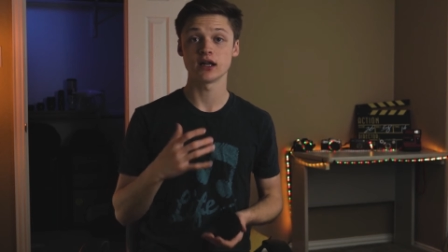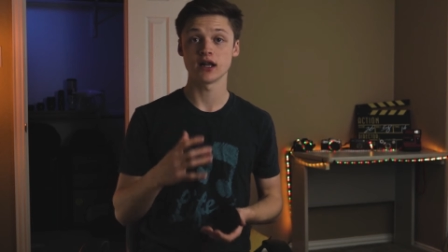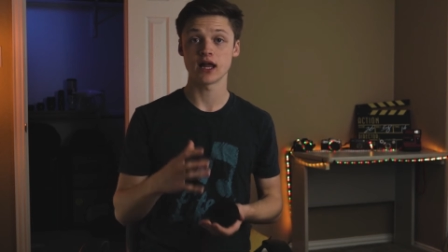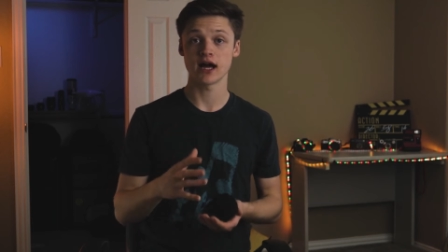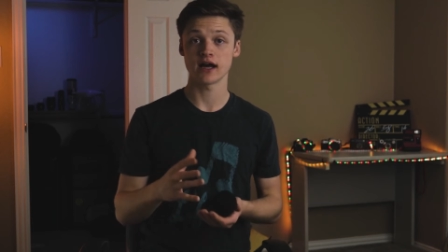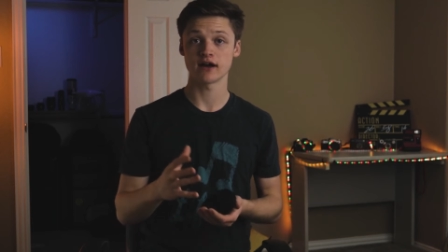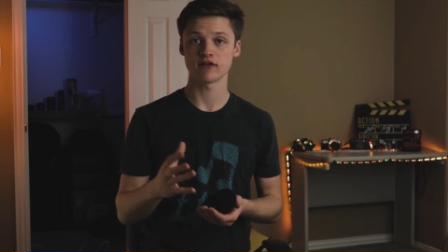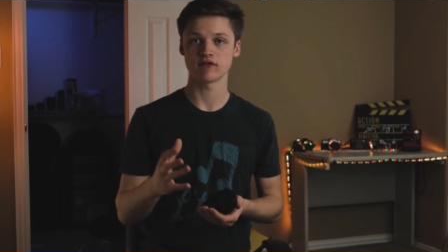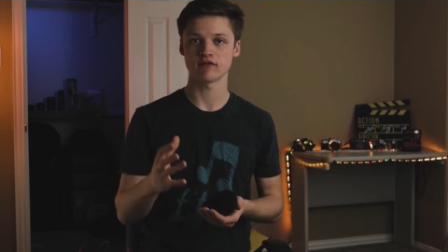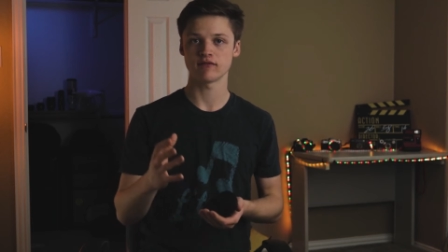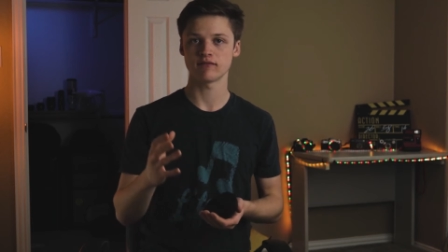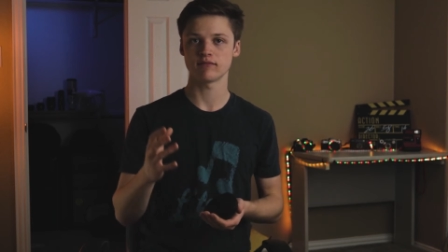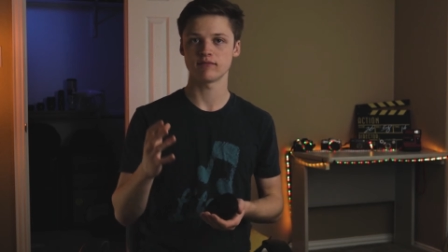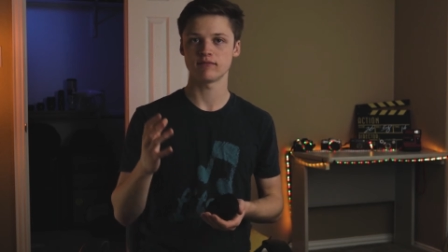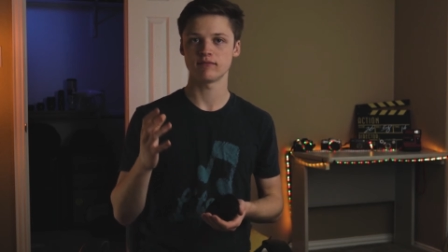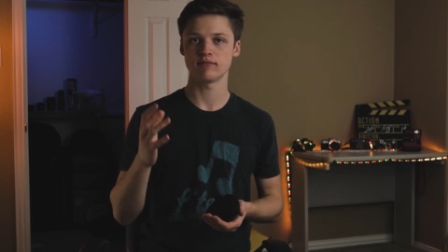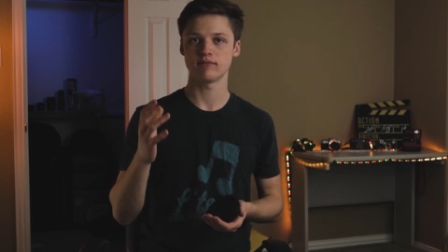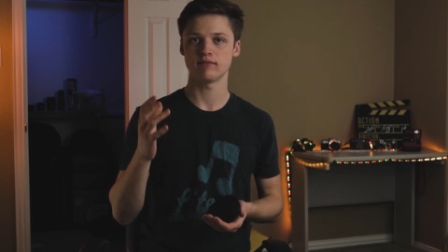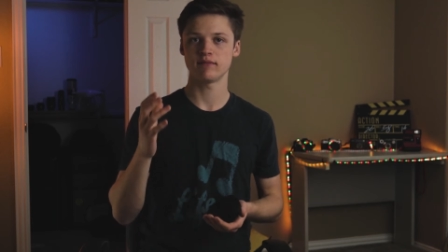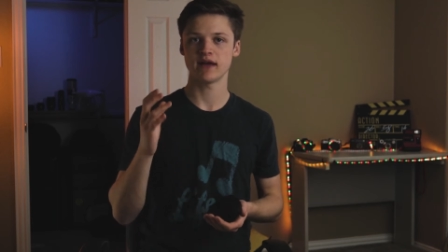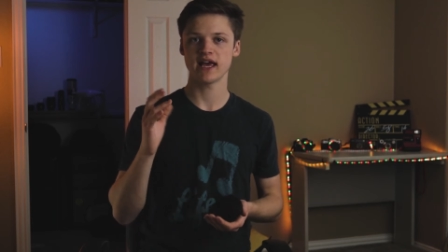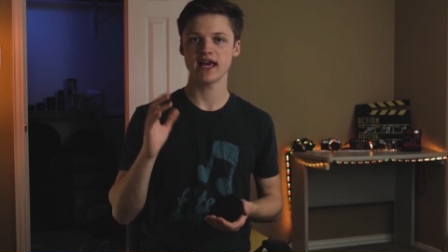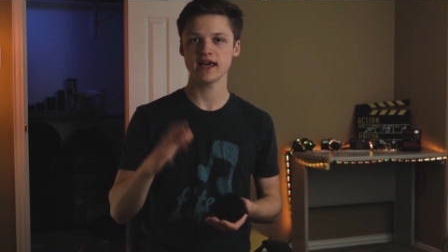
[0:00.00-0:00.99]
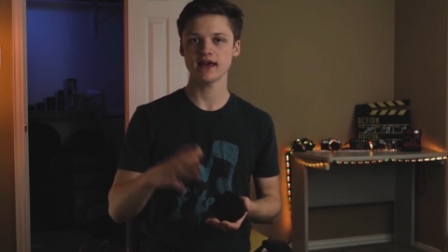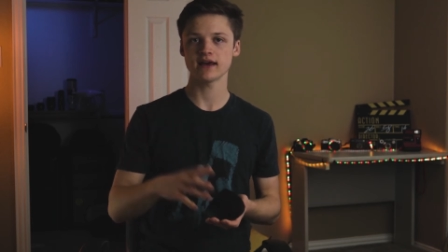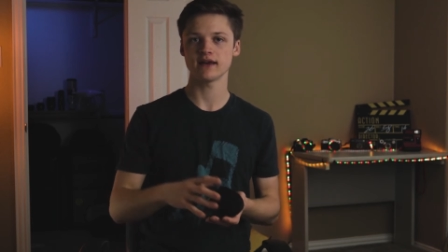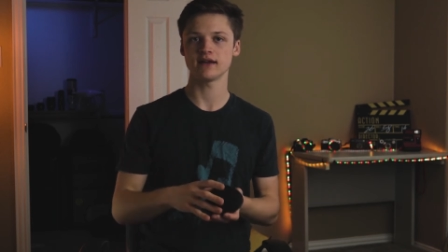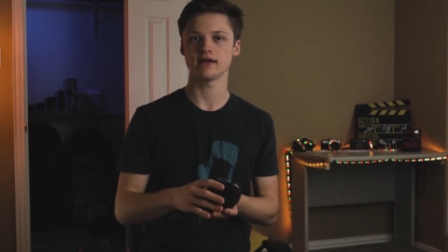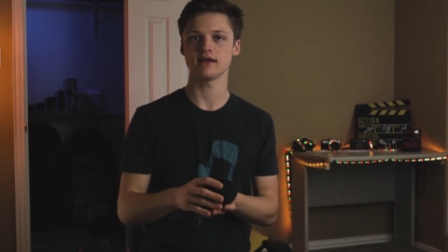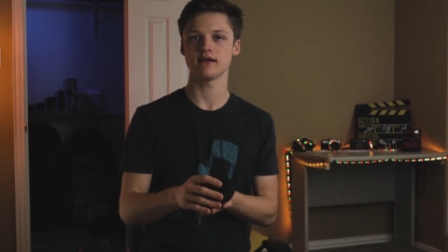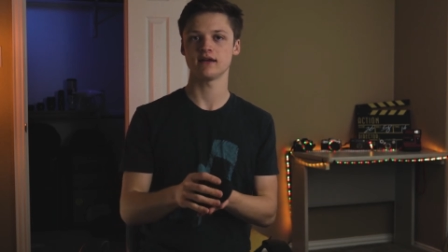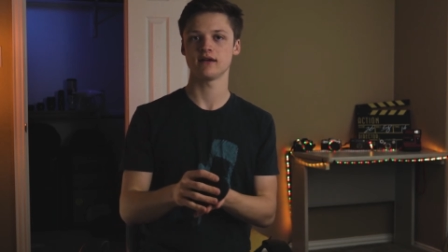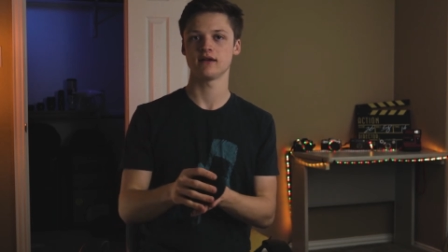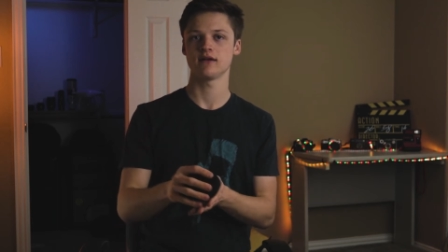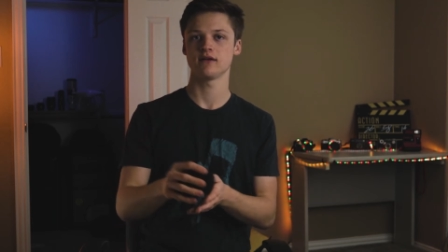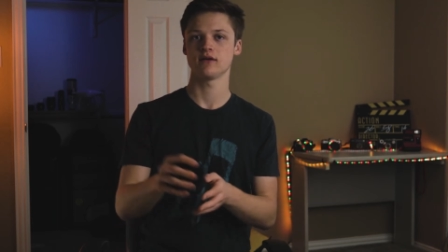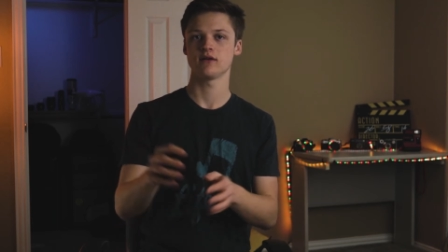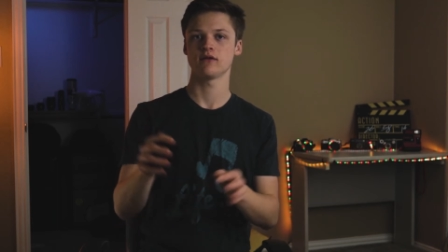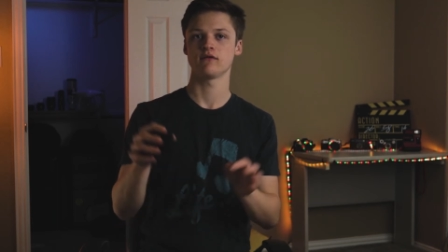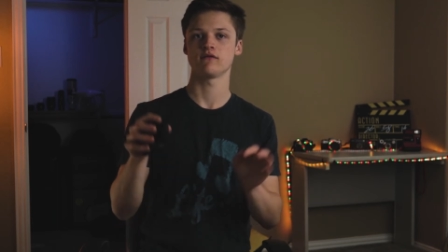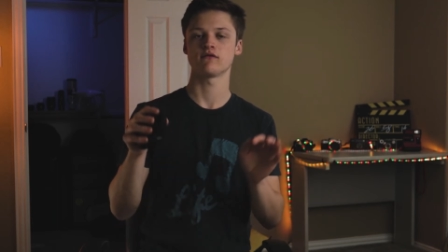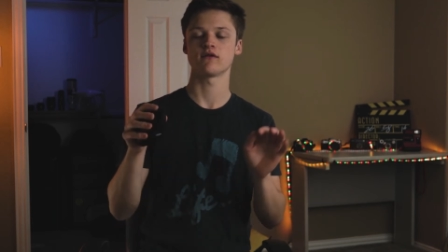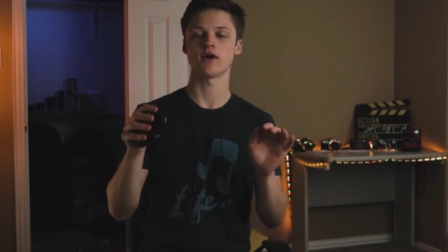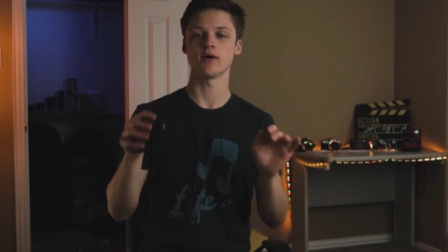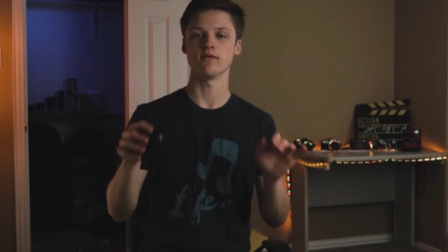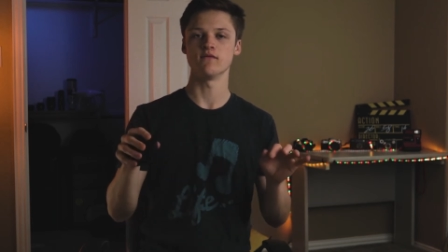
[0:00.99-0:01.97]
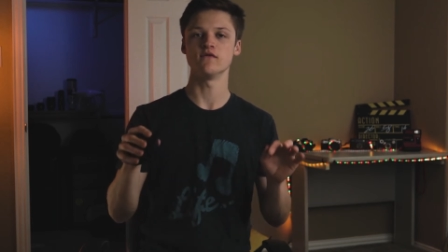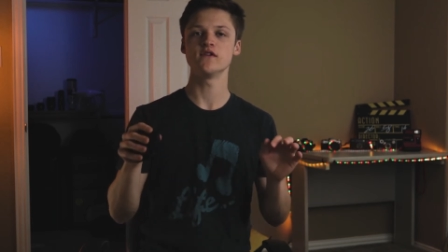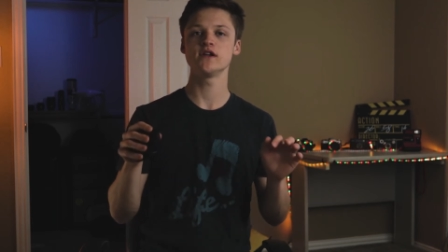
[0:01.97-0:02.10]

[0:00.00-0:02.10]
a lot of pain from